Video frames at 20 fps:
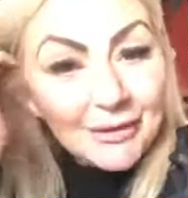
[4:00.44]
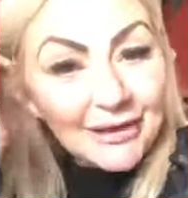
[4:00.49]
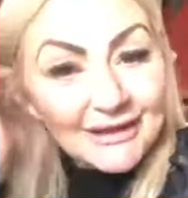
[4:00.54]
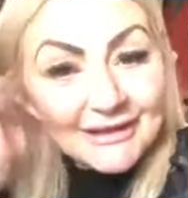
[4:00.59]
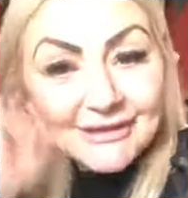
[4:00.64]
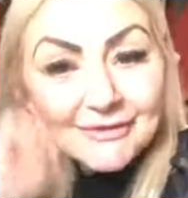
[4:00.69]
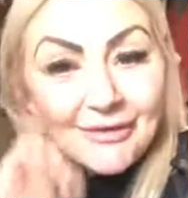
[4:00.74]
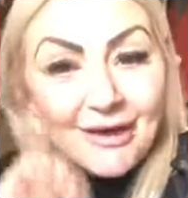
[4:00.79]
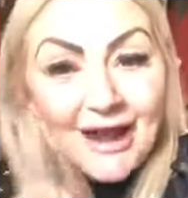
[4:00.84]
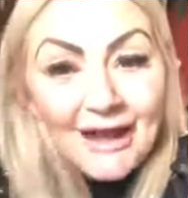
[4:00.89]

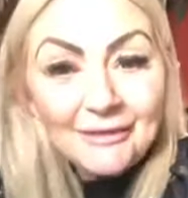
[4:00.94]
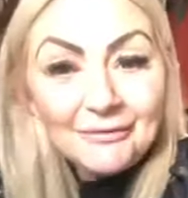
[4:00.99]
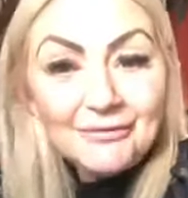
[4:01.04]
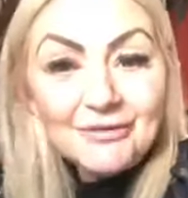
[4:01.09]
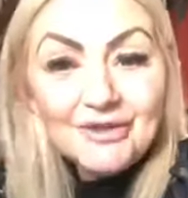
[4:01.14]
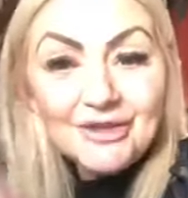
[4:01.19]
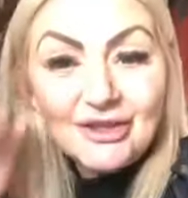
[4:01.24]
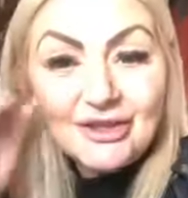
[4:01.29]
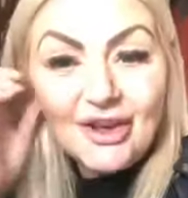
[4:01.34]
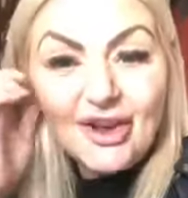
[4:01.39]
brings
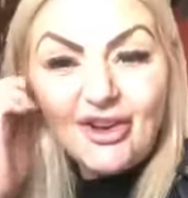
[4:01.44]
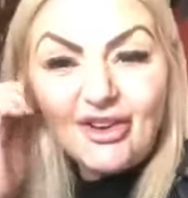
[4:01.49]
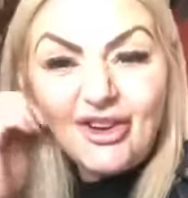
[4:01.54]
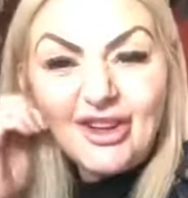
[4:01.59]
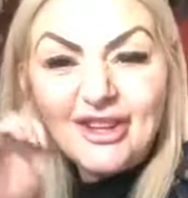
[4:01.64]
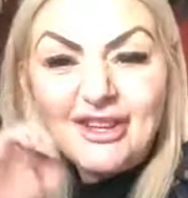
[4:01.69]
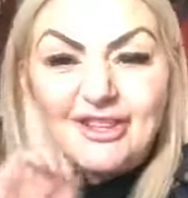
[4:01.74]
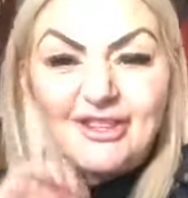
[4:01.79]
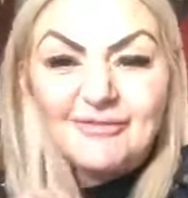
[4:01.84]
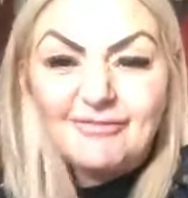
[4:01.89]
round, you know,
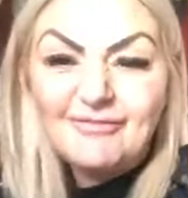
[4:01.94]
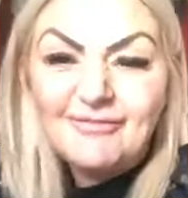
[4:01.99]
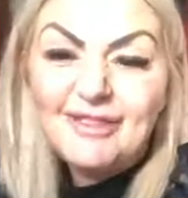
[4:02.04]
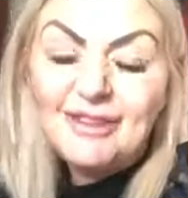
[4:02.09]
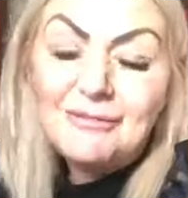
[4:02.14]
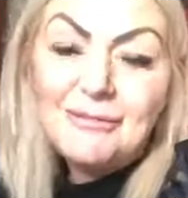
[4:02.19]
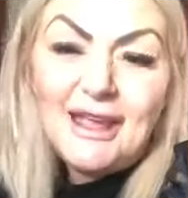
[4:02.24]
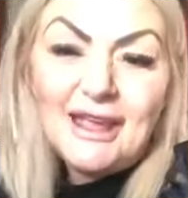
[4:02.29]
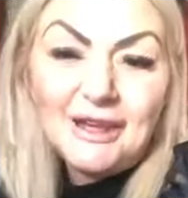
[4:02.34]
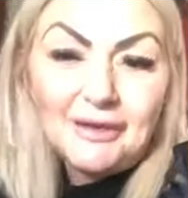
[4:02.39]
and you
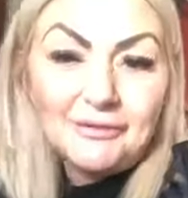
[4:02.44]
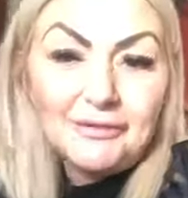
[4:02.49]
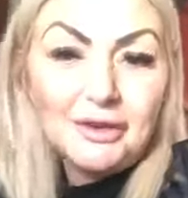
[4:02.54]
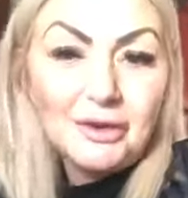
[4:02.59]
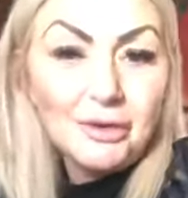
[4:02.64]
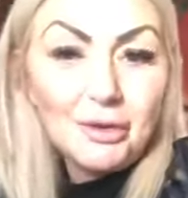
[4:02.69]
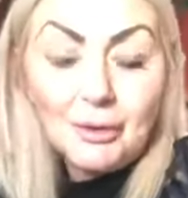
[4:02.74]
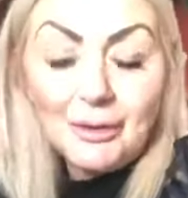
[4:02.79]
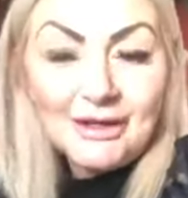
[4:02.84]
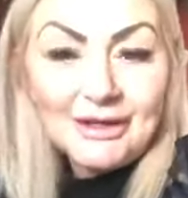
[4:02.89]
make a
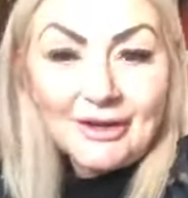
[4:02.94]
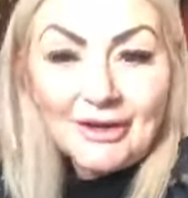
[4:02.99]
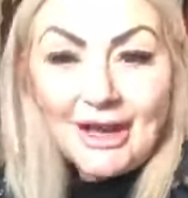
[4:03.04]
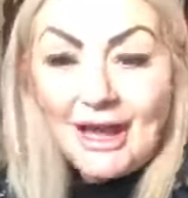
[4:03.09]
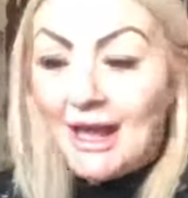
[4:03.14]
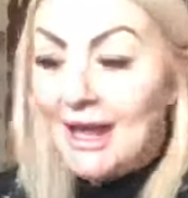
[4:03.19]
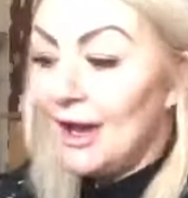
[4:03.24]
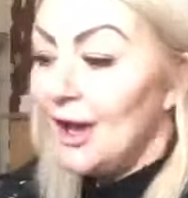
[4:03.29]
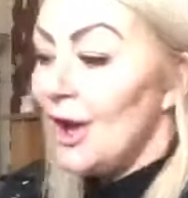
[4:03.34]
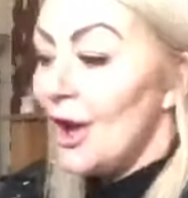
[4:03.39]
few quid on
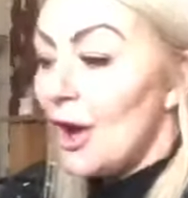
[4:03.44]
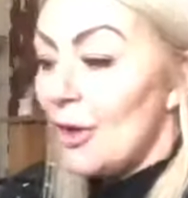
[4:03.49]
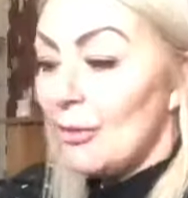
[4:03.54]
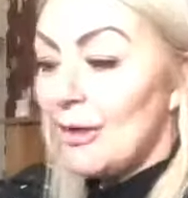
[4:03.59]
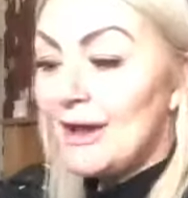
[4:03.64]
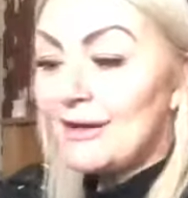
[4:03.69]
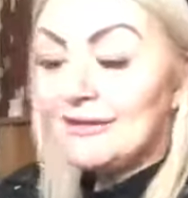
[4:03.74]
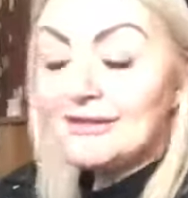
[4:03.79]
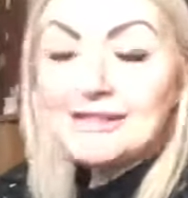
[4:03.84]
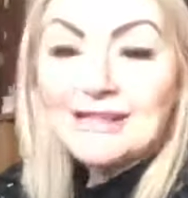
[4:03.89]
it,
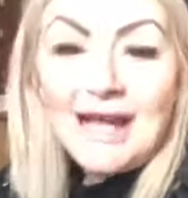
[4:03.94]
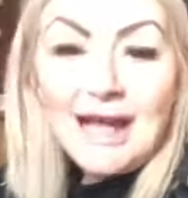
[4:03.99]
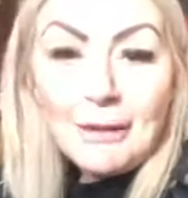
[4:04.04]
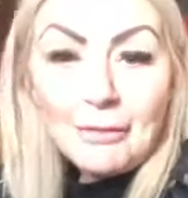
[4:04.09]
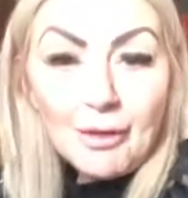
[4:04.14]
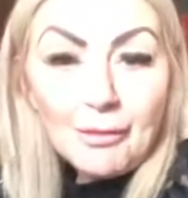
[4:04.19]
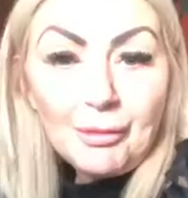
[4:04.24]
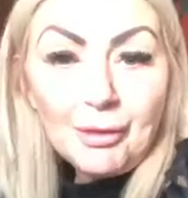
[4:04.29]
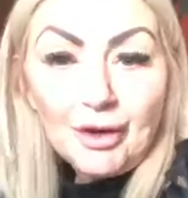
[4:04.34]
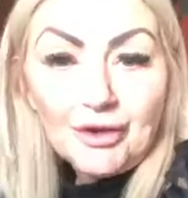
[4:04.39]
whereas
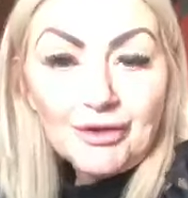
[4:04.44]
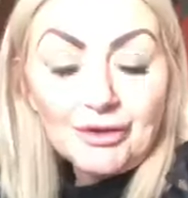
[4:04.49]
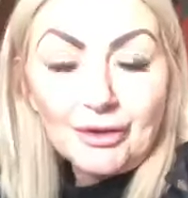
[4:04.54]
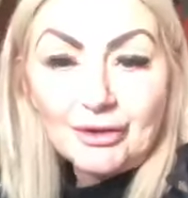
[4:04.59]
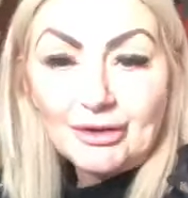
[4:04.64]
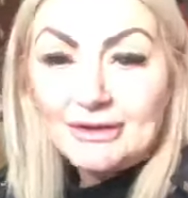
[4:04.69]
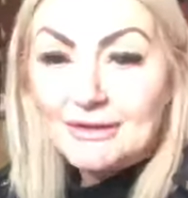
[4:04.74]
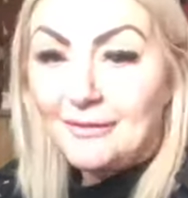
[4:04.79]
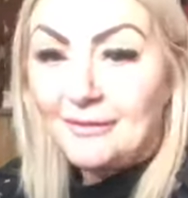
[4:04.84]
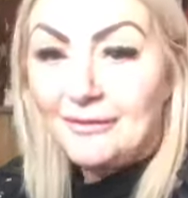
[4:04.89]
our
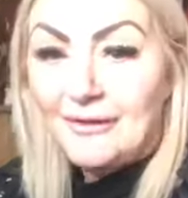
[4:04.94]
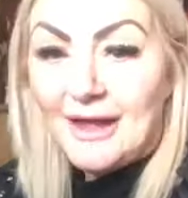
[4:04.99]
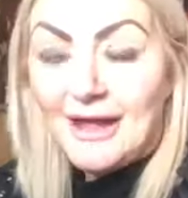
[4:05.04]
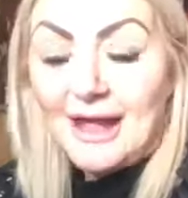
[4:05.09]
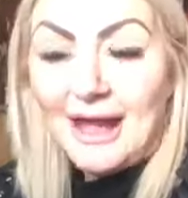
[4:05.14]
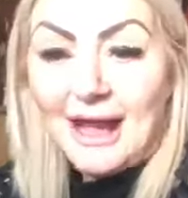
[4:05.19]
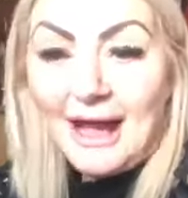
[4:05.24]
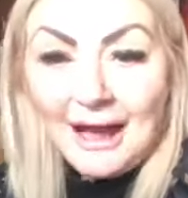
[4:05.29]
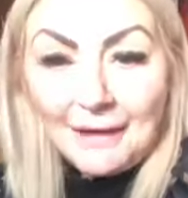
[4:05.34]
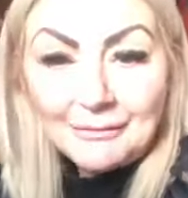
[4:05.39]
products fit
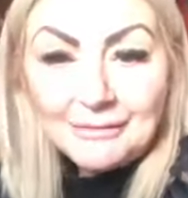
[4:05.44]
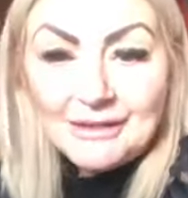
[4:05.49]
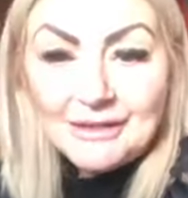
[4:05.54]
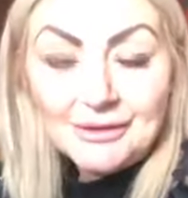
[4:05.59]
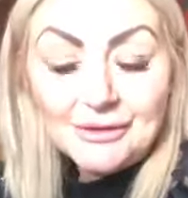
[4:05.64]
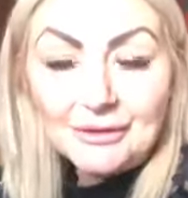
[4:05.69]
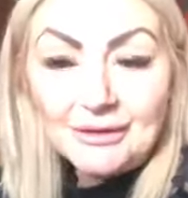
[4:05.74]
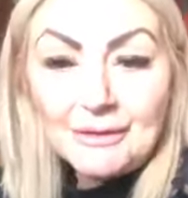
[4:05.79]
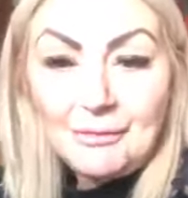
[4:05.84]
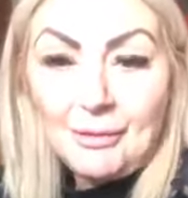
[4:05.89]

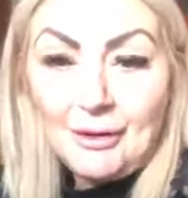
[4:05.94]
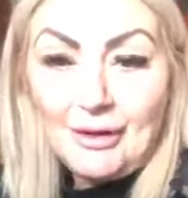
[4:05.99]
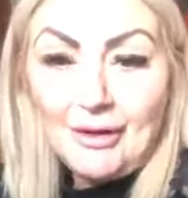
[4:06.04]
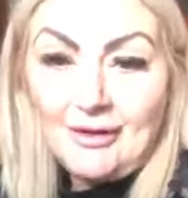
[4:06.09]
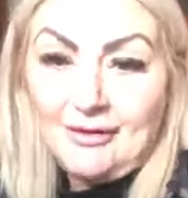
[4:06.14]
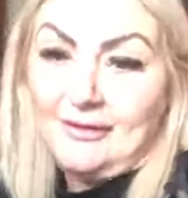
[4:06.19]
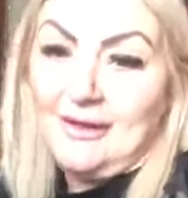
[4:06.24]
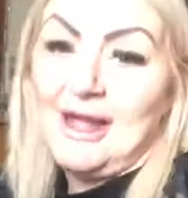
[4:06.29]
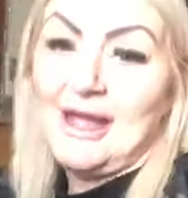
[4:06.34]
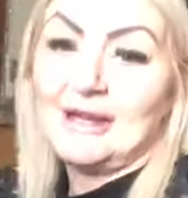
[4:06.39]
absolutely
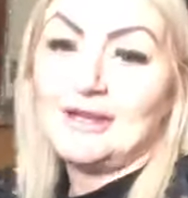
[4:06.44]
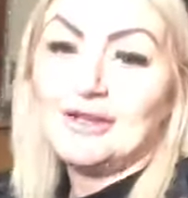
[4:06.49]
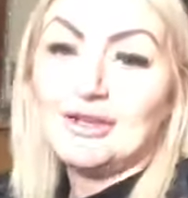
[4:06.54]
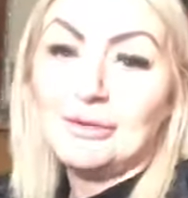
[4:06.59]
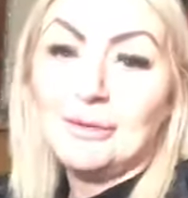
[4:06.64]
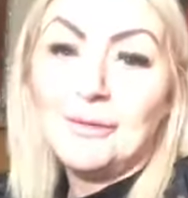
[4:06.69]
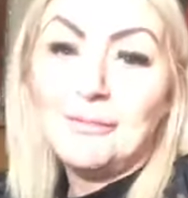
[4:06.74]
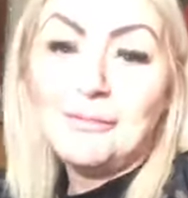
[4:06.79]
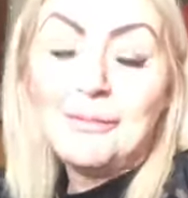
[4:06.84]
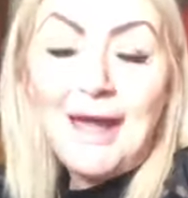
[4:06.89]
perfect,
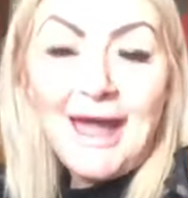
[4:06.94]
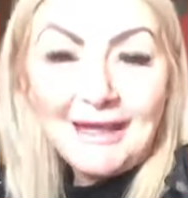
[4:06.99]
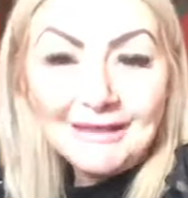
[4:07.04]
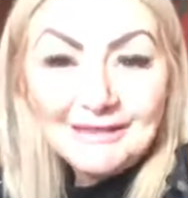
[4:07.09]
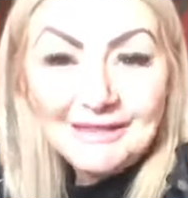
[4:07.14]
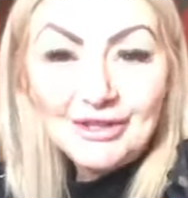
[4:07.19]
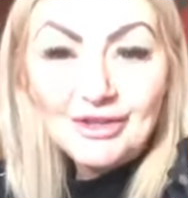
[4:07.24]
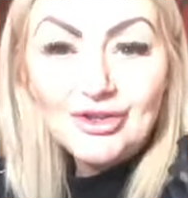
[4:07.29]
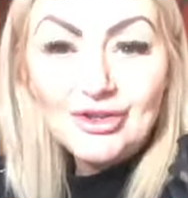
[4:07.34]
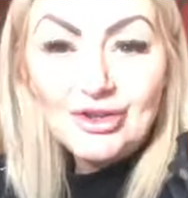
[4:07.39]
do a
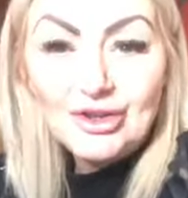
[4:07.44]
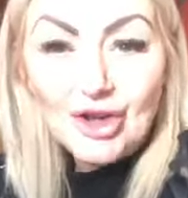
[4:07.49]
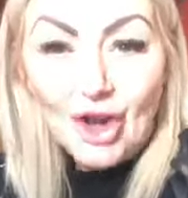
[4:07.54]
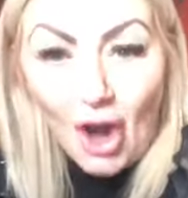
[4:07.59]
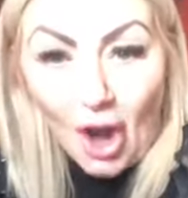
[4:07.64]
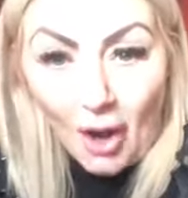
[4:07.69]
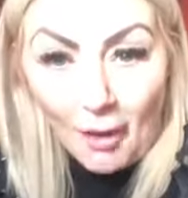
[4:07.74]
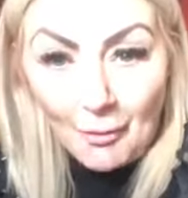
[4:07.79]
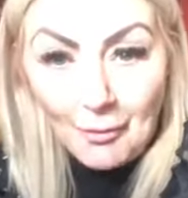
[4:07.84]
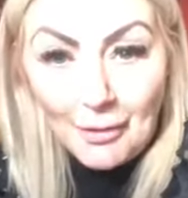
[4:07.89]
better
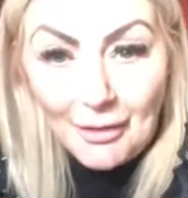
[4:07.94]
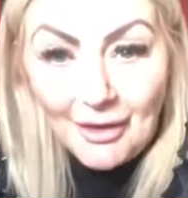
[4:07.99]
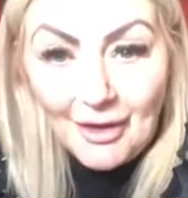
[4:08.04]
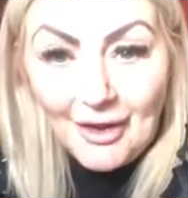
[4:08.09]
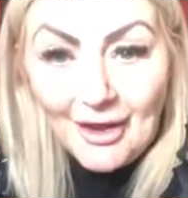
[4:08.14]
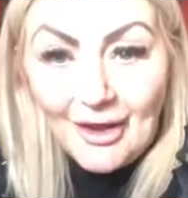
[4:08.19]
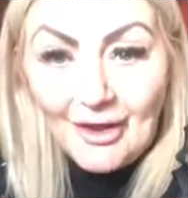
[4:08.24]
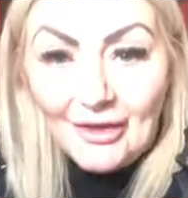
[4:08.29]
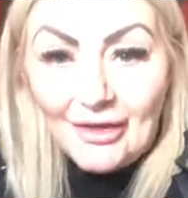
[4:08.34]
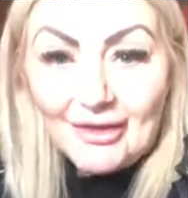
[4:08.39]
job
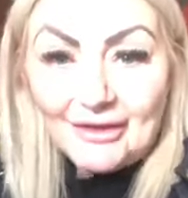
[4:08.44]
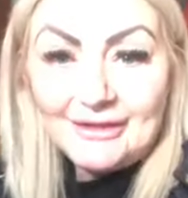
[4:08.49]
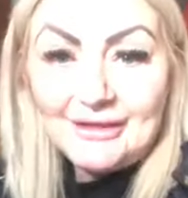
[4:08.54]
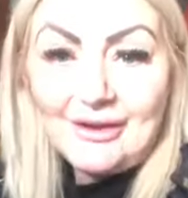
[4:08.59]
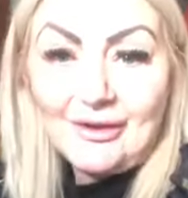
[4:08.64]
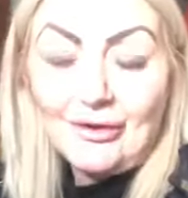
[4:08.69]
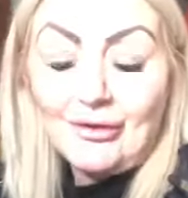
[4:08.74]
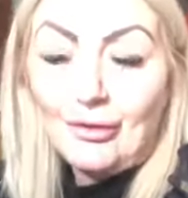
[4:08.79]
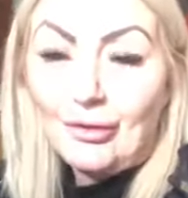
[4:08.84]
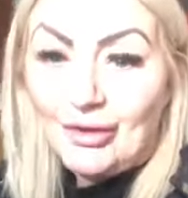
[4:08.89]

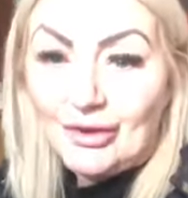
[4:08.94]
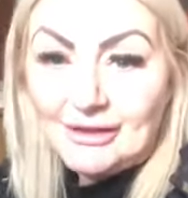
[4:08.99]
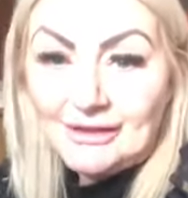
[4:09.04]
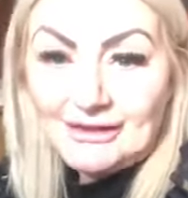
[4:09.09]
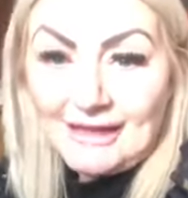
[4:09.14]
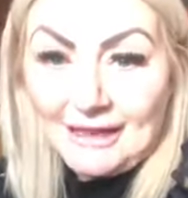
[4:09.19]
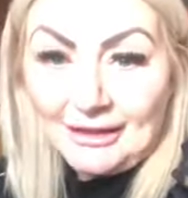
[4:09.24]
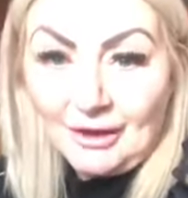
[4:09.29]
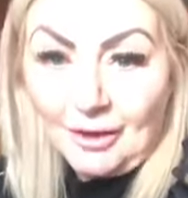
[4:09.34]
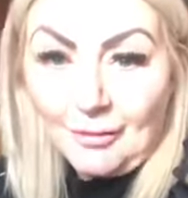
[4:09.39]
than other
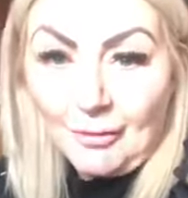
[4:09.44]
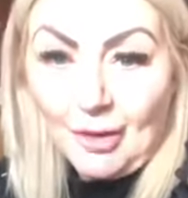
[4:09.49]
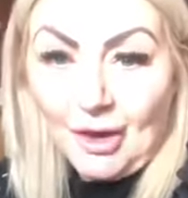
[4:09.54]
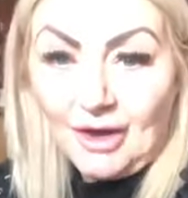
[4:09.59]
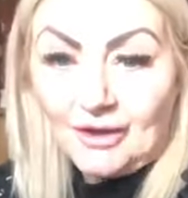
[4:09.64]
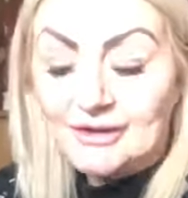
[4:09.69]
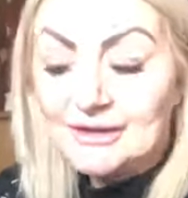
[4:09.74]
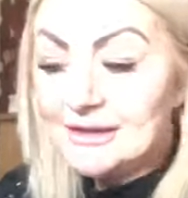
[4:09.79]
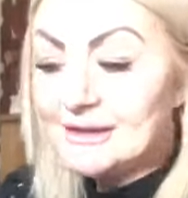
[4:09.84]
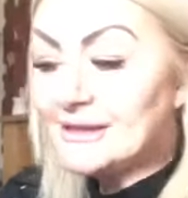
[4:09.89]
salon
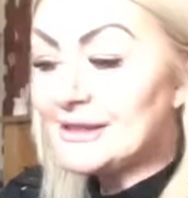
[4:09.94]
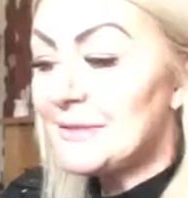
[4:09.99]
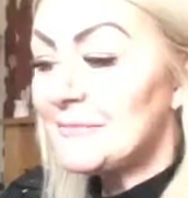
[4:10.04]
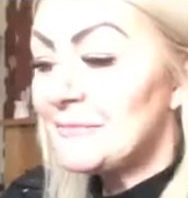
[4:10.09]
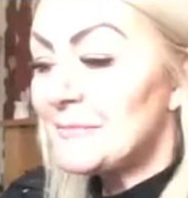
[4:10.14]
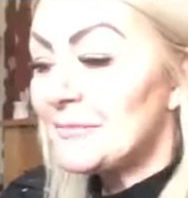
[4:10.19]
ones,